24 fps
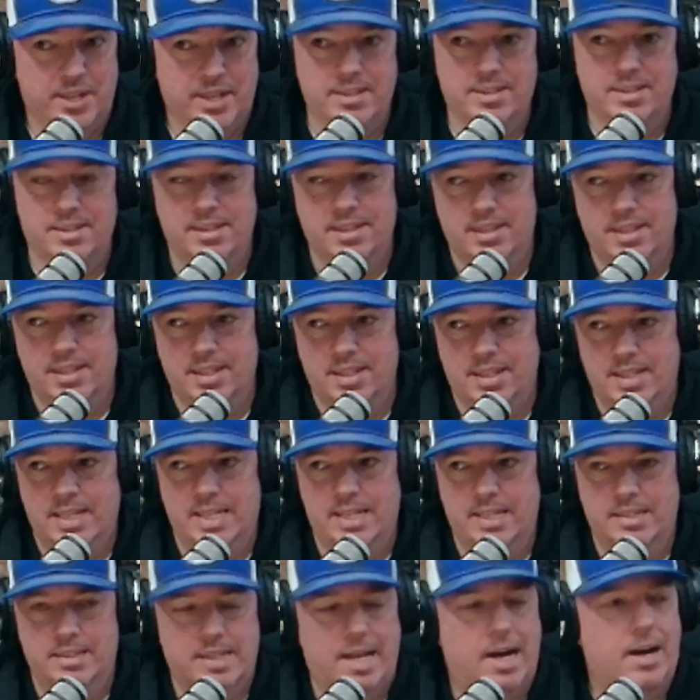right?
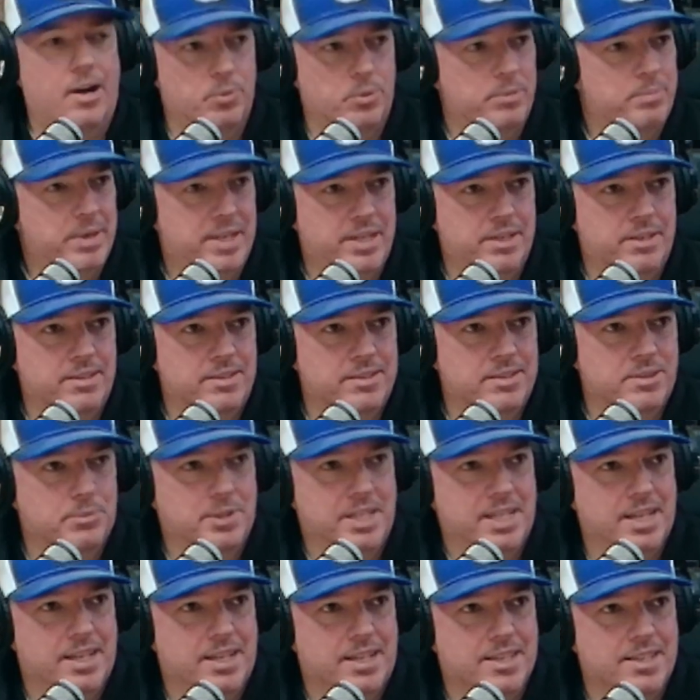Now we're parents
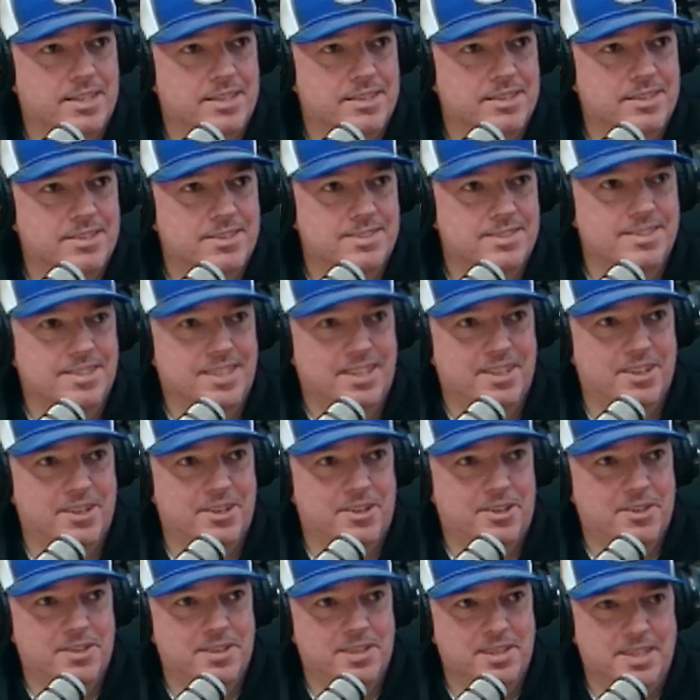and we got kids, you
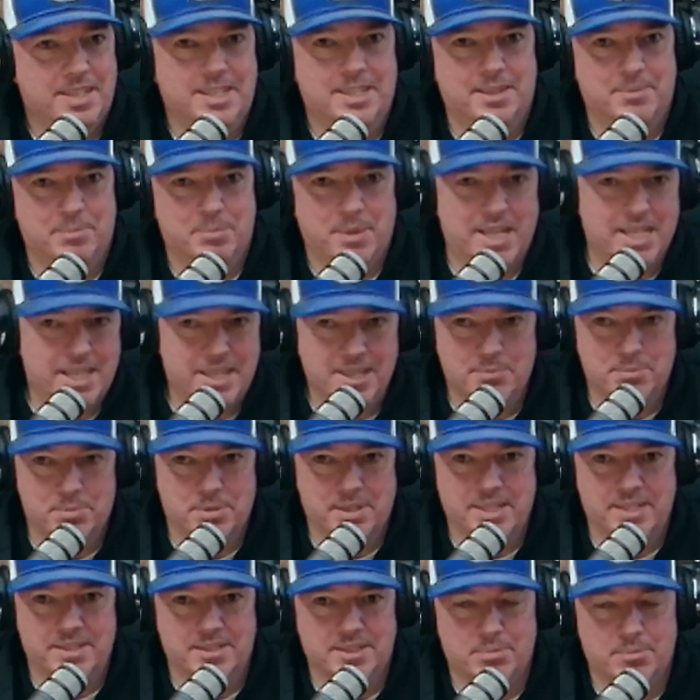know, and my
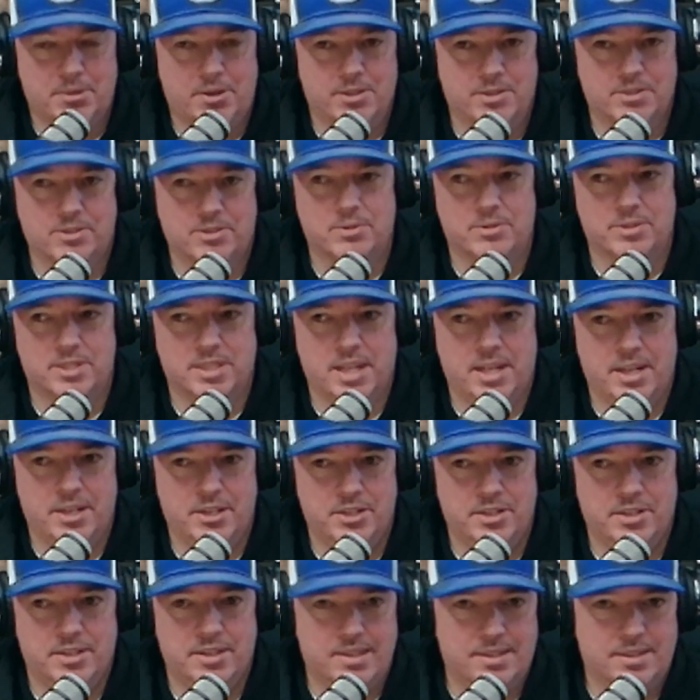kid played in a small
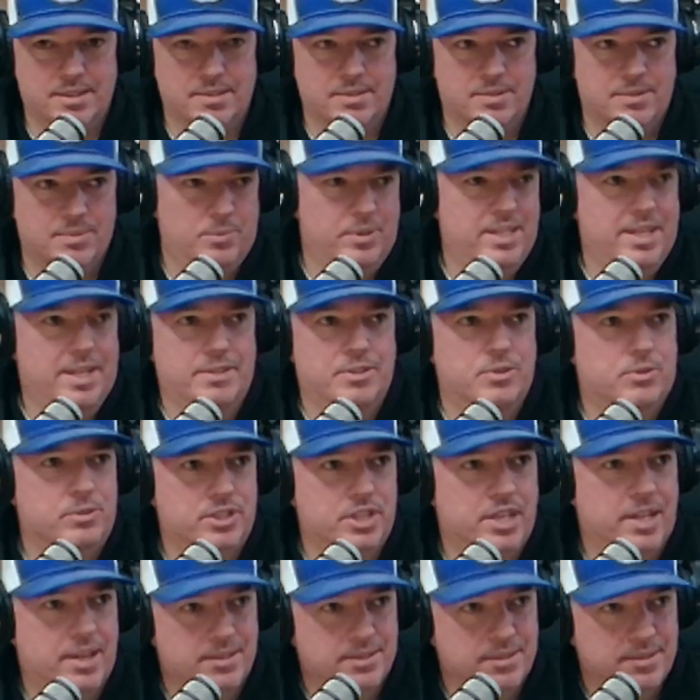association and we had
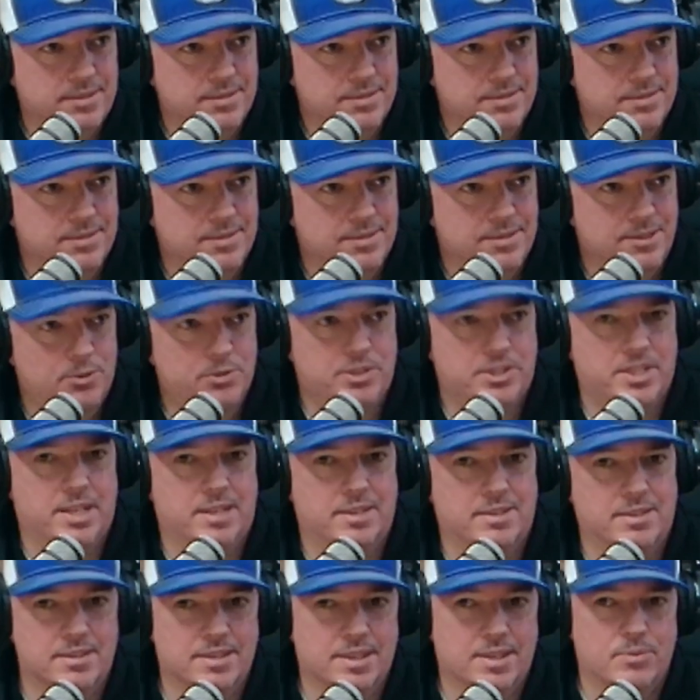no chance. No
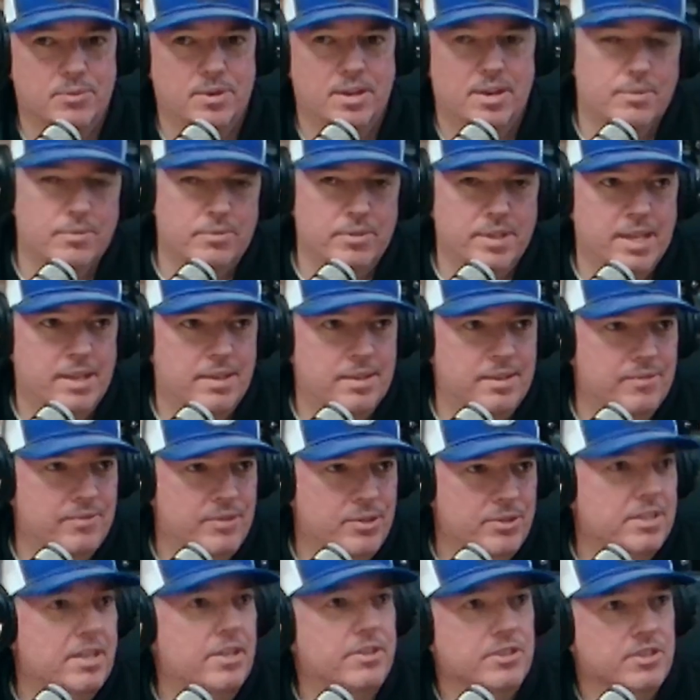chance. It's like, well, if we had,
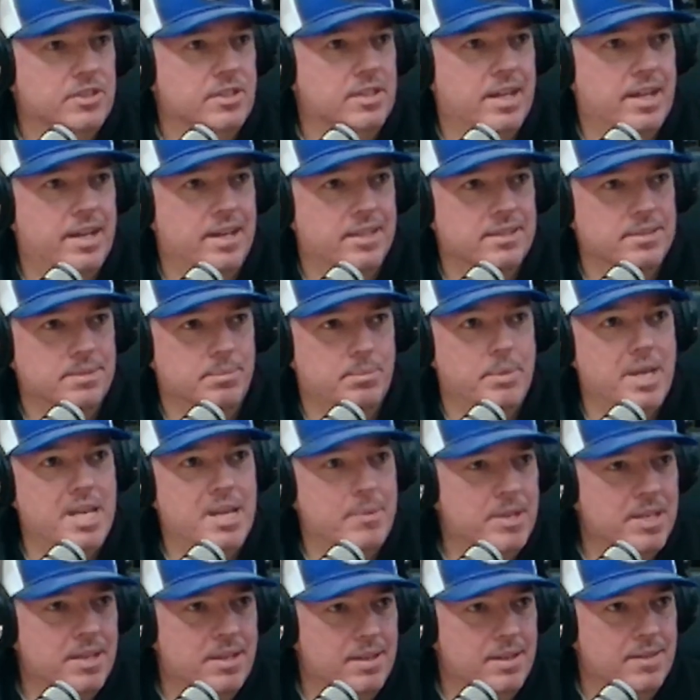if there's another class,
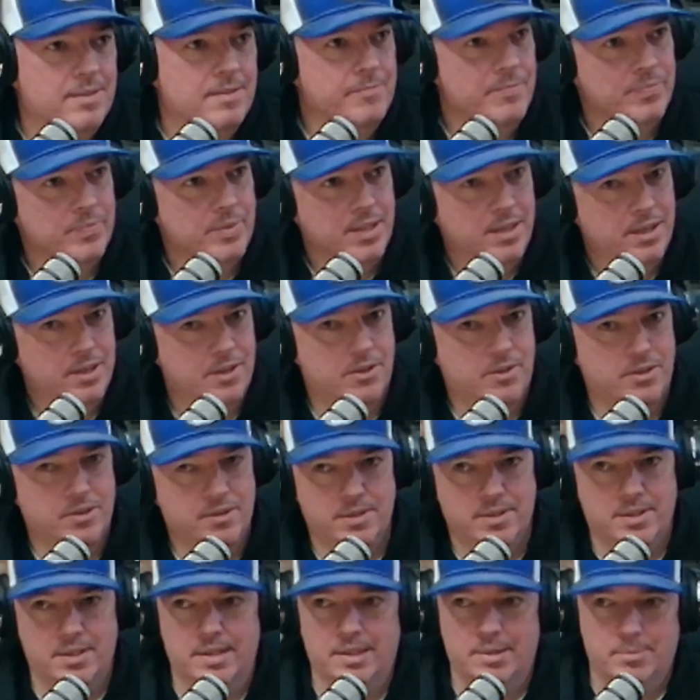maybe, you
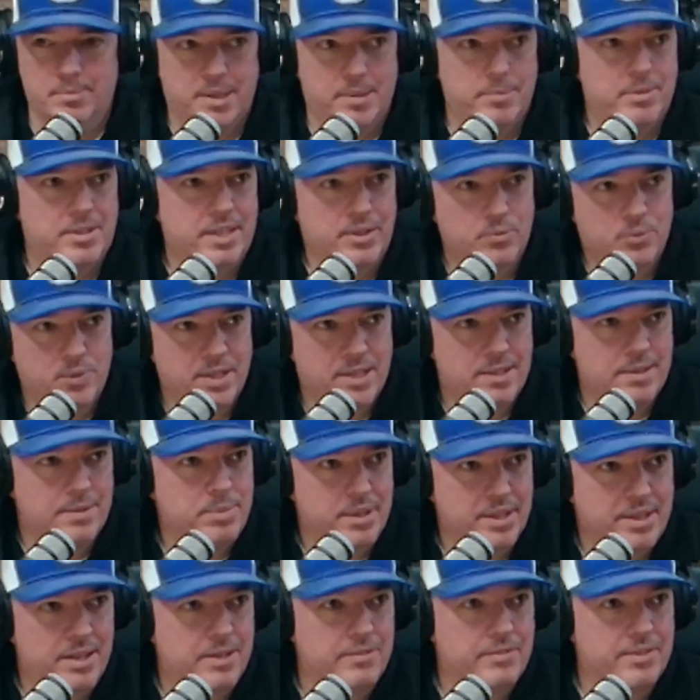know, maybe they'd win
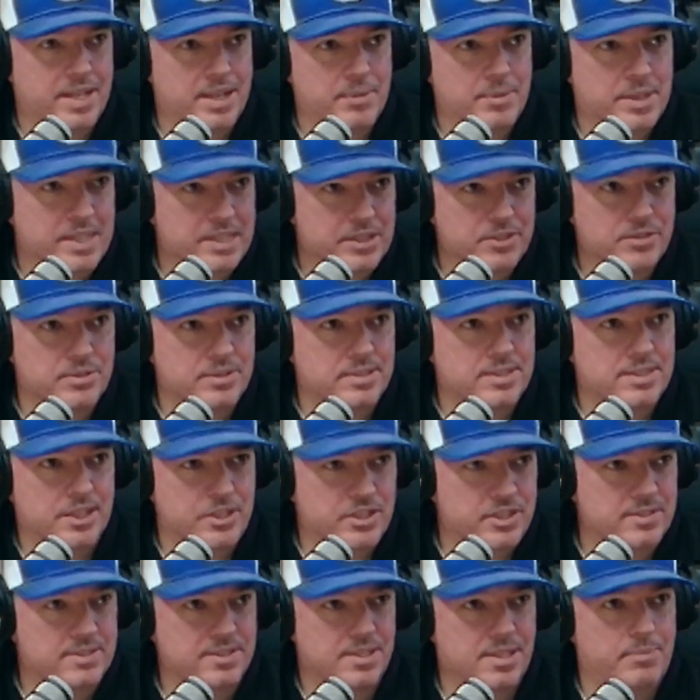a playoff game or get to a
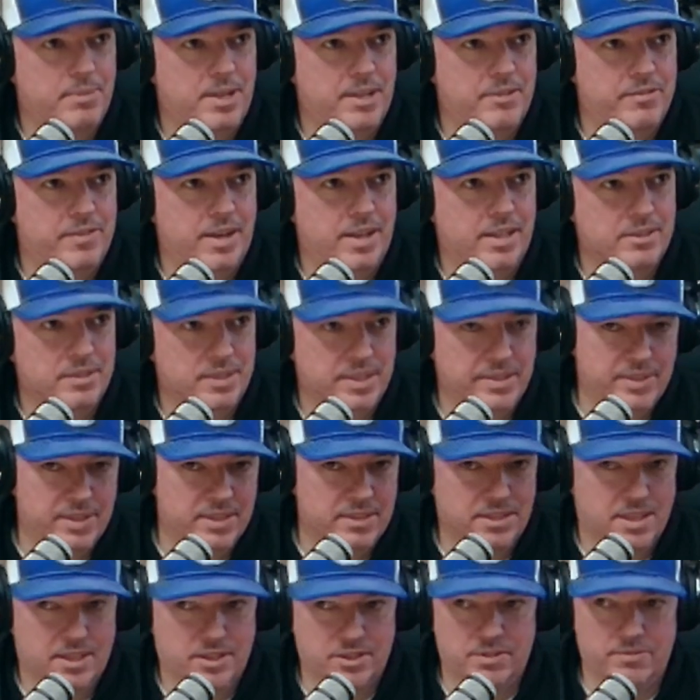section semifinal or
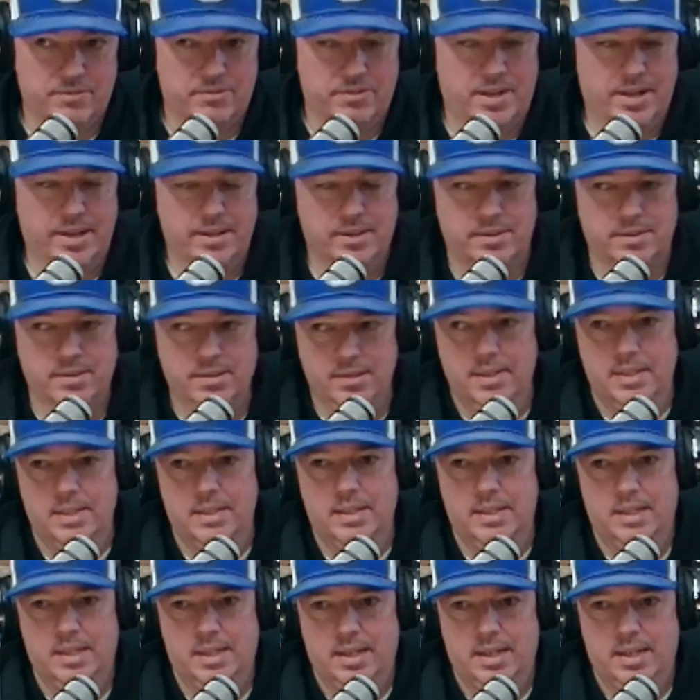even a section final